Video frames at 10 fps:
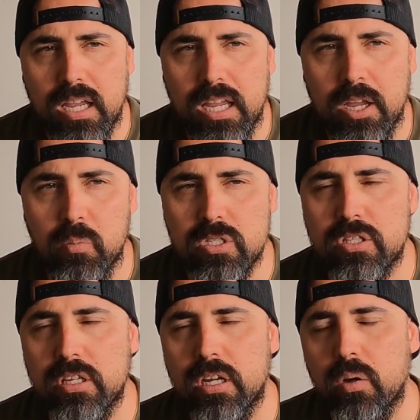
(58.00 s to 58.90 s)
It was
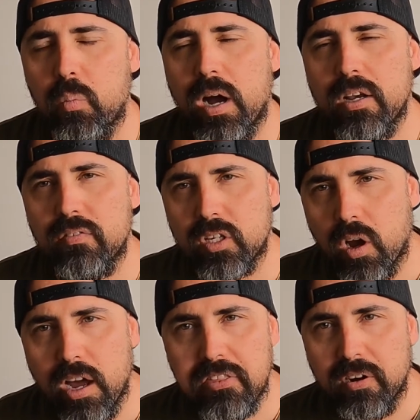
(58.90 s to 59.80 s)
the one of the
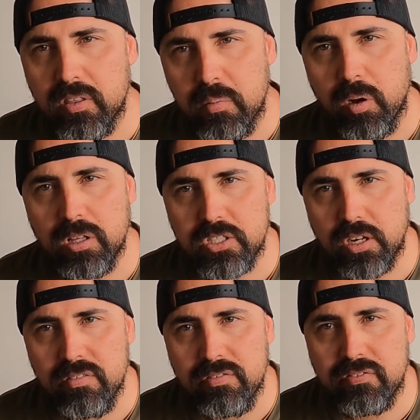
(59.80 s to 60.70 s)
guy throwing the
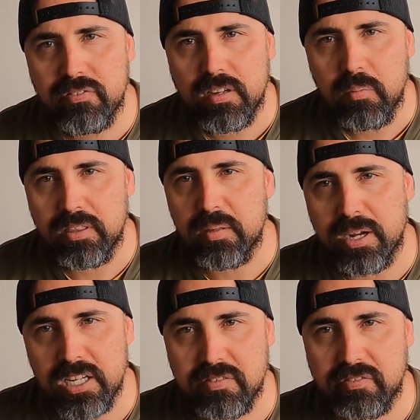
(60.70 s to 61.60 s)
Molotov with the
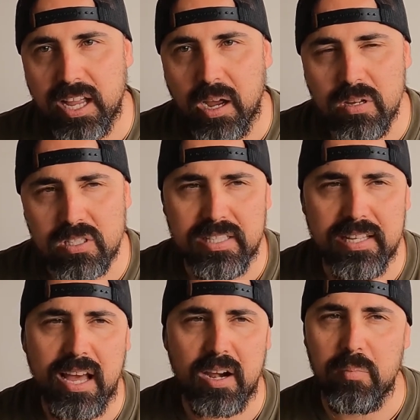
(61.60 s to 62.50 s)
bunch of flowers. I did
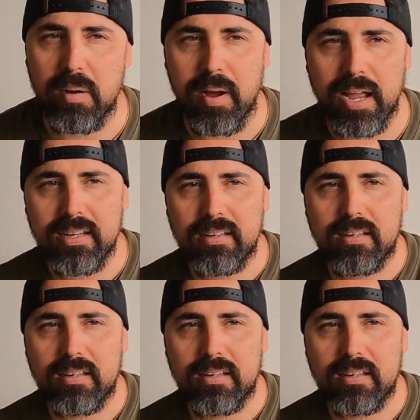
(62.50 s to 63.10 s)
that on my mate.